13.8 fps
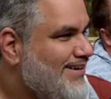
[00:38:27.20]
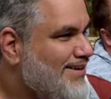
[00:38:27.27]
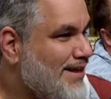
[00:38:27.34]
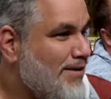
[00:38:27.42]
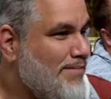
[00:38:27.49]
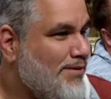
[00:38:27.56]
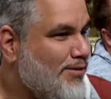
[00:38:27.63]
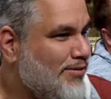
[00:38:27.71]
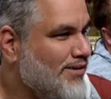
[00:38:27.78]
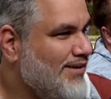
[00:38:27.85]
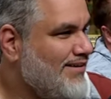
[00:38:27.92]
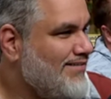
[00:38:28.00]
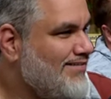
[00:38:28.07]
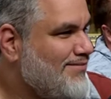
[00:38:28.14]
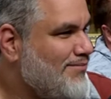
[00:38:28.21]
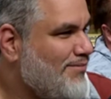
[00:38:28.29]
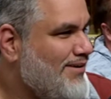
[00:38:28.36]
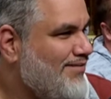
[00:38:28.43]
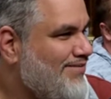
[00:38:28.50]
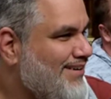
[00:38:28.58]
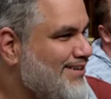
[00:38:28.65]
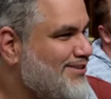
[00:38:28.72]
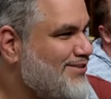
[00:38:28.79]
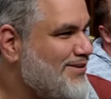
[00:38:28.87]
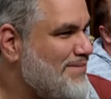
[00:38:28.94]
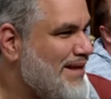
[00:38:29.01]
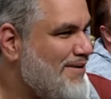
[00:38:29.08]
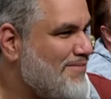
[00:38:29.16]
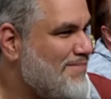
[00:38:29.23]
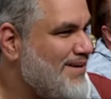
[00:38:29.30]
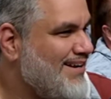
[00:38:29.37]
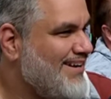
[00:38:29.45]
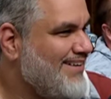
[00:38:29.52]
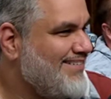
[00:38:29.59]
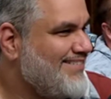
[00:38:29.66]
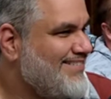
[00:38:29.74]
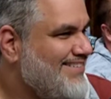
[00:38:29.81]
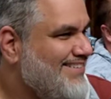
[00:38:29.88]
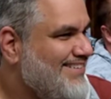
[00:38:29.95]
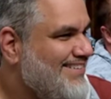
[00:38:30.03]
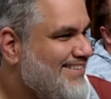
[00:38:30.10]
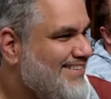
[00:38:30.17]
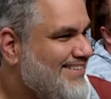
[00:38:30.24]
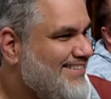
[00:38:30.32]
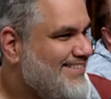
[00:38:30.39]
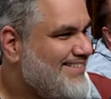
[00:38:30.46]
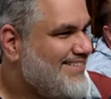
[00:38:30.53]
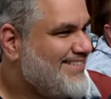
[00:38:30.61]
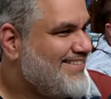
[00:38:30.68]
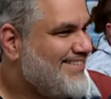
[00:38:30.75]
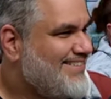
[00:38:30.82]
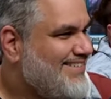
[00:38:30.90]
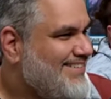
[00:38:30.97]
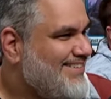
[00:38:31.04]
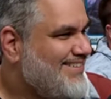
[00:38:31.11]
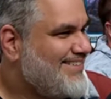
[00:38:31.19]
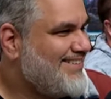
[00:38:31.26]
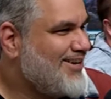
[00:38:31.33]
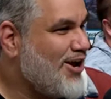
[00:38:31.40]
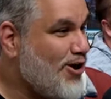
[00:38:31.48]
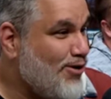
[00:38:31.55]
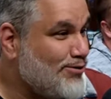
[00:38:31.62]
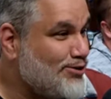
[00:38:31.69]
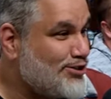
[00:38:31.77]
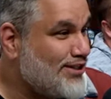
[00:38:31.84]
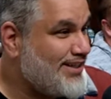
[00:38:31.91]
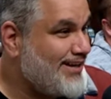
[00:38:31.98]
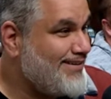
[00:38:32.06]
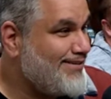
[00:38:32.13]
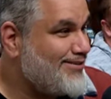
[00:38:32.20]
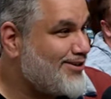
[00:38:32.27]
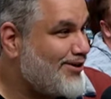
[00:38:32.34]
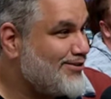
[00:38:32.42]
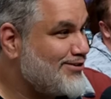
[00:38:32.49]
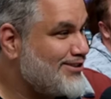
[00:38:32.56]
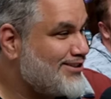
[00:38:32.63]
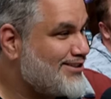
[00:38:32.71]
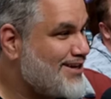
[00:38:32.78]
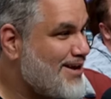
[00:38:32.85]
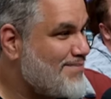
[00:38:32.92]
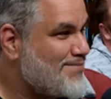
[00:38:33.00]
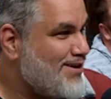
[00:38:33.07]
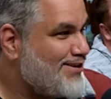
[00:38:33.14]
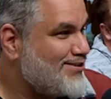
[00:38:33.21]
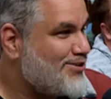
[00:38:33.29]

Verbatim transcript: That would be cool, though. What a fucking stream that would be, you know? Died. Oh, shit. That dude's heart just stopped on